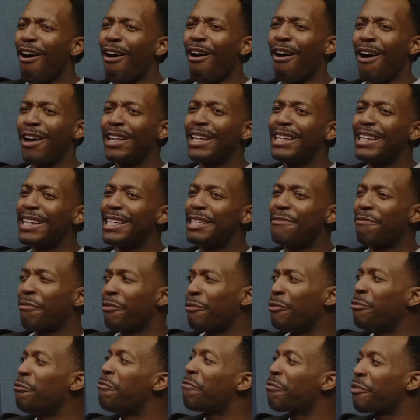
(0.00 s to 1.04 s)
all of these
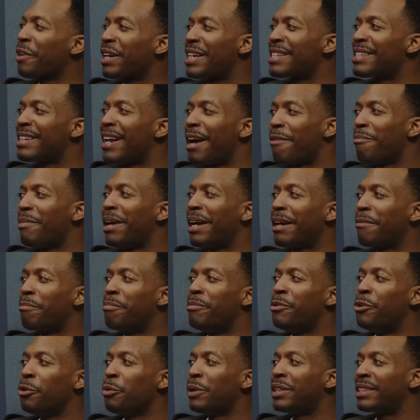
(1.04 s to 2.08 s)
new friends that I
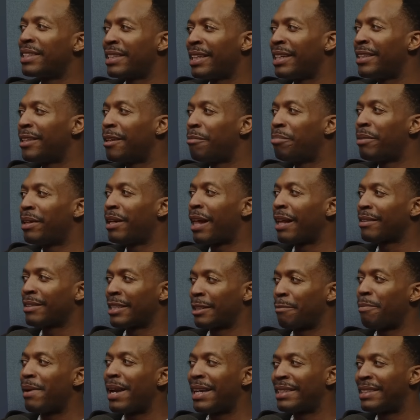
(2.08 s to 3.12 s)
made doing stand-up in like
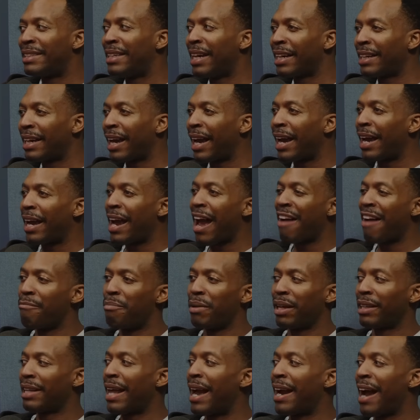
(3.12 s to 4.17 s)
this past decade
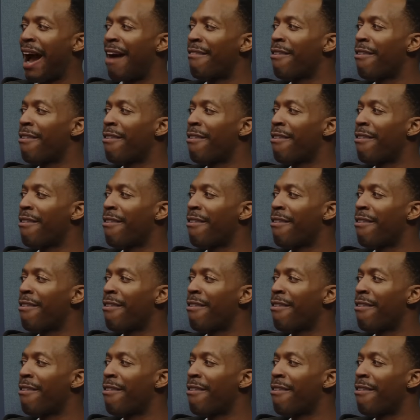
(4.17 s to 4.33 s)
been like,